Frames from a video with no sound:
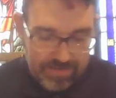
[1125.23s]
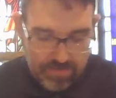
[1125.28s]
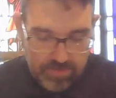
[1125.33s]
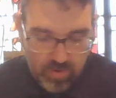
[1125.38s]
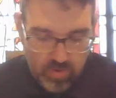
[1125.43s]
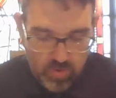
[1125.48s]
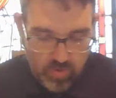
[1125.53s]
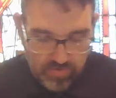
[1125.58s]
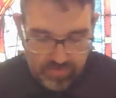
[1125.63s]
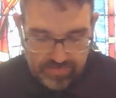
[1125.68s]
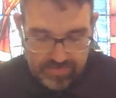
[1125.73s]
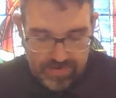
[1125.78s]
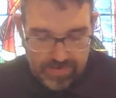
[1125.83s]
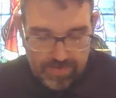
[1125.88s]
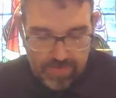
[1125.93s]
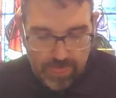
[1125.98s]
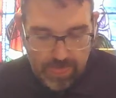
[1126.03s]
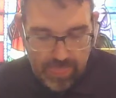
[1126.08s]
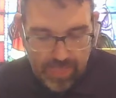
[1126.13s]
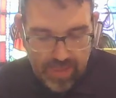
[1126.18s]
moved,
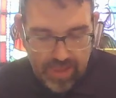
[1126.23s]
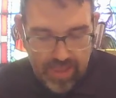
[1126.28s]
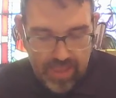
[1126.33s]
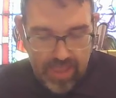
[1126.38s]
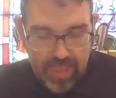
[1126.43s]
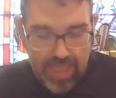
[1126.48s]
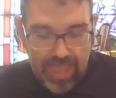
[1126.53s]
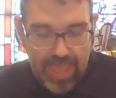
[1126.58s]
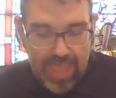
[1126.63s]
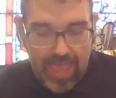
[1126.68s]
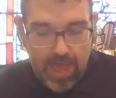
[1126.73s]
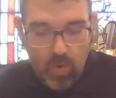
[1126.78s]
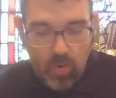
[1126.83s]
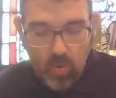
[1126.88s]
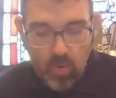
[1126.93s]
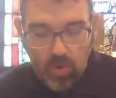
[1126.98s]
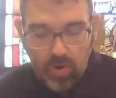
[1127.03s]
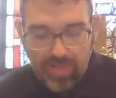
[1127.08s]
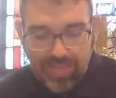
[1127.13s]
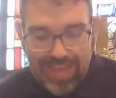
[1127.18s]

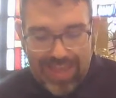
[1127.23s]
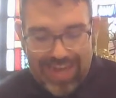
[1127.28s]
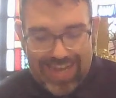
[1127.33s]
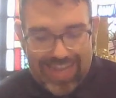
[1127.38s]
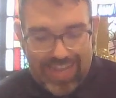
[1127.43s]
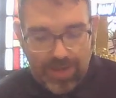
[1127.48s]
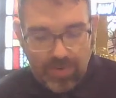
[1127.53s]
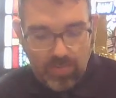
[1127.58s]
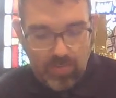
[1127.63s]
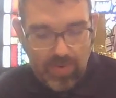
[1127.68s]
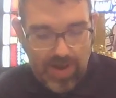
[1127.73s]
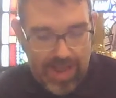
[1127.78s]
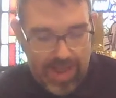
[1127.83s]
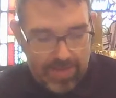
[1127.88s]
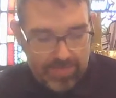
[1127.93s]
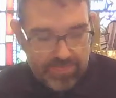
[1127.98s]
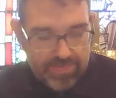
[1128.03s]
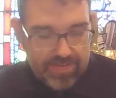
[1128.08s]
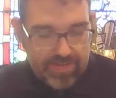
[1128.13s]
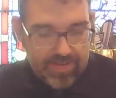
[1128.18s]
or that he
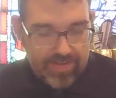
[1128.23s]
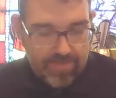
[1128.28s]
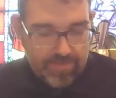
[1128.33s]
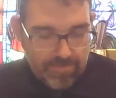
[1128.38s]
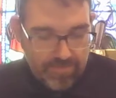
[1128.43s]
wept.